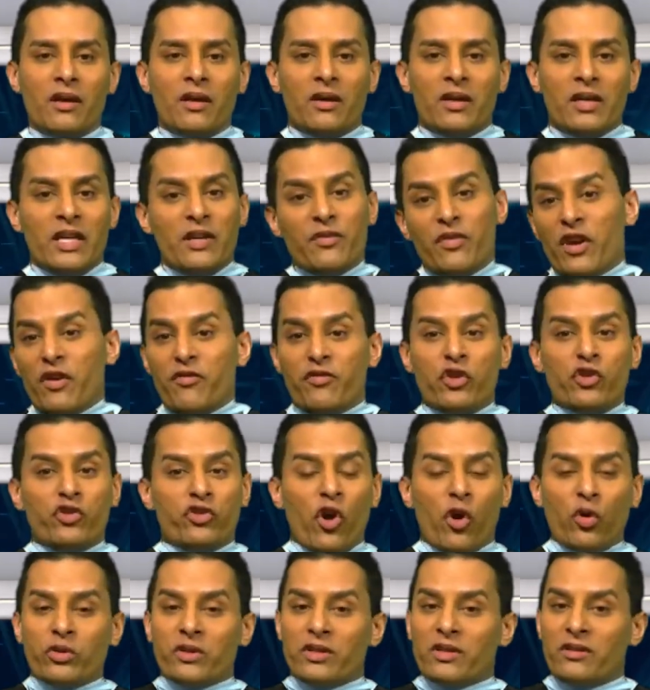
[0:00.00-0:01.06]
Even if you
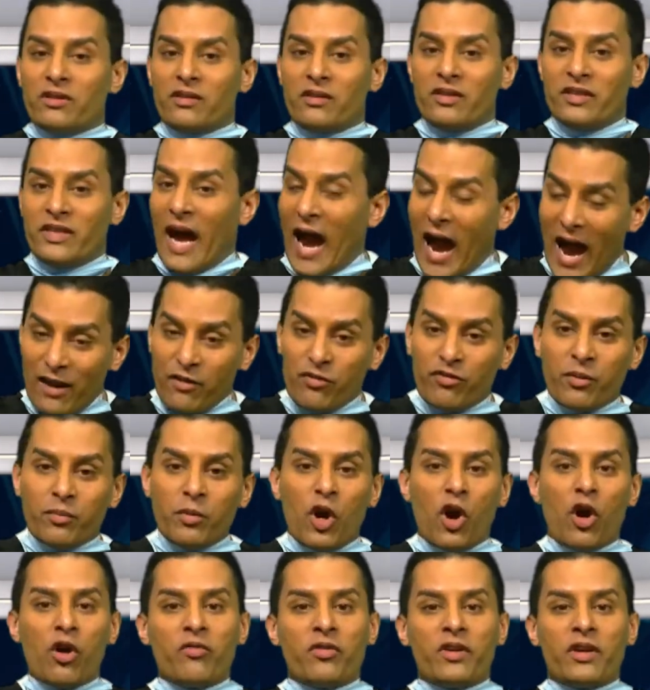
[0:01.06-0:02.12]
don't die from
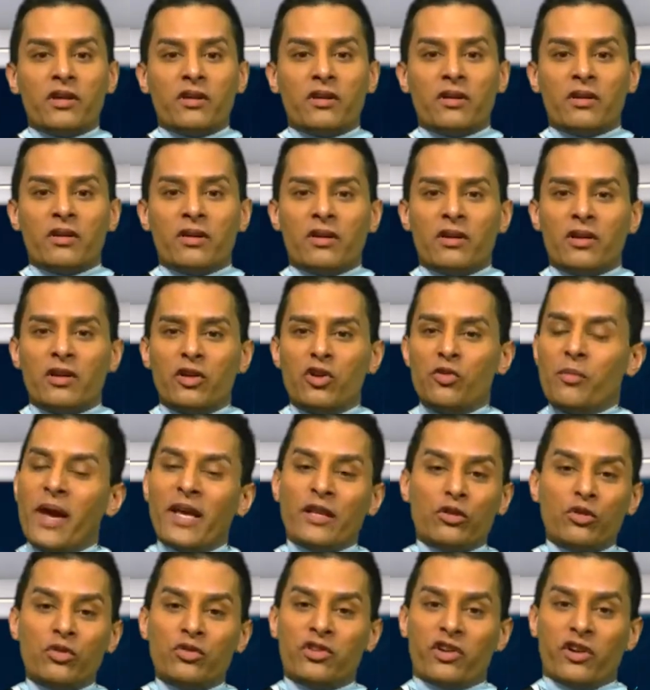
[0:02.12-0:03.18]
COVID, you may
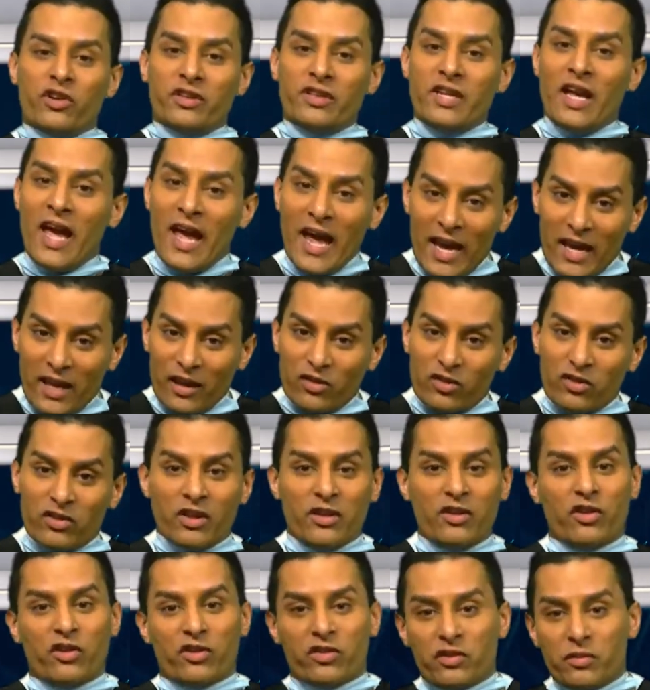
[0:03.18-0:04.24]
lose your taste and
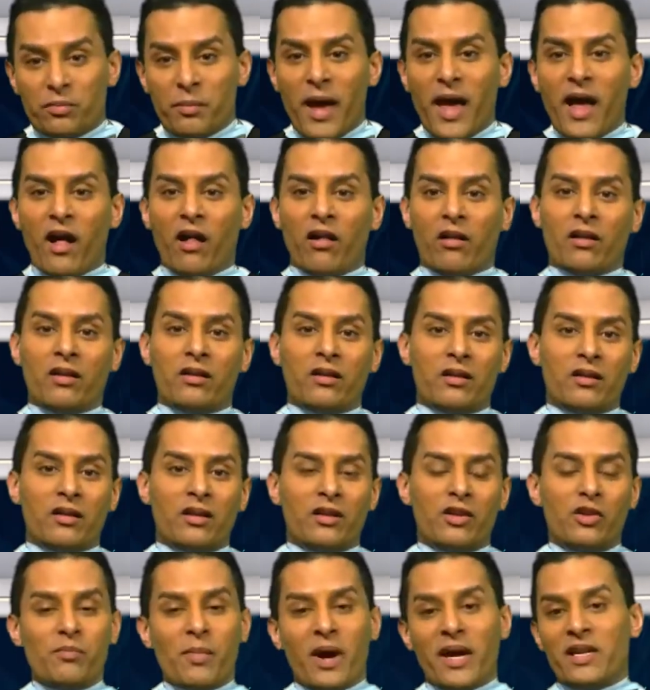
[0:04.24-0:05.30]
your smell.
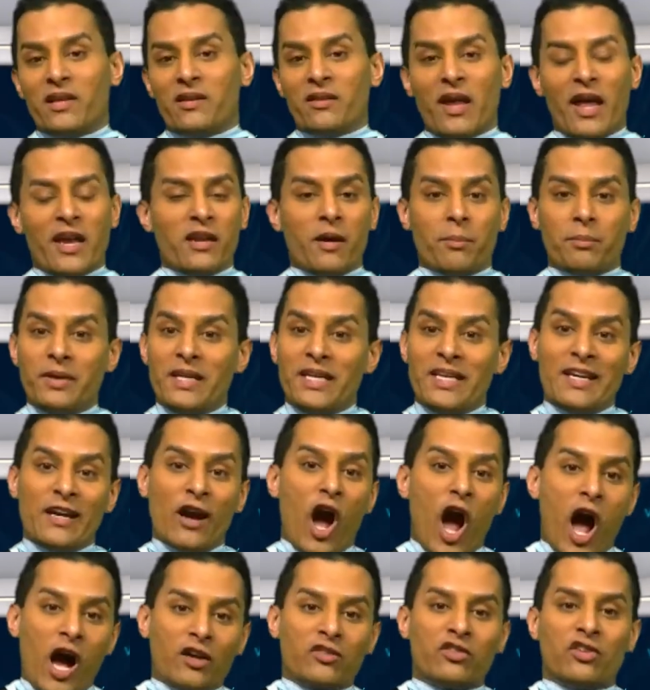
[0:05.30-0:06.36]
You might end up needing
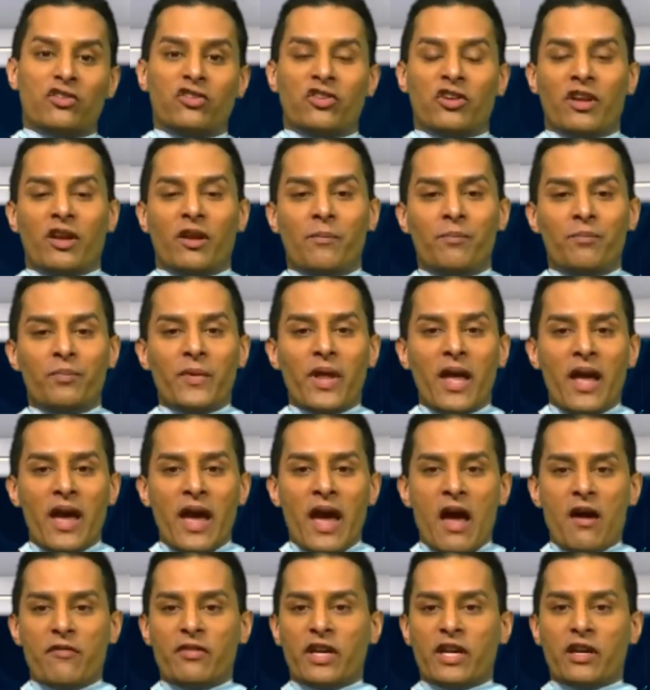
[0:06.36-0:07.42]
oxygen,
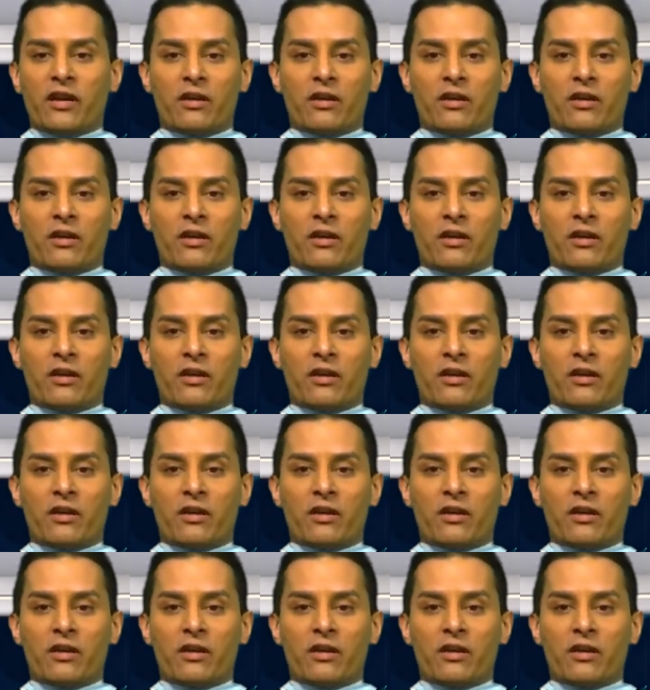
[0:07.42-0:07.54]
having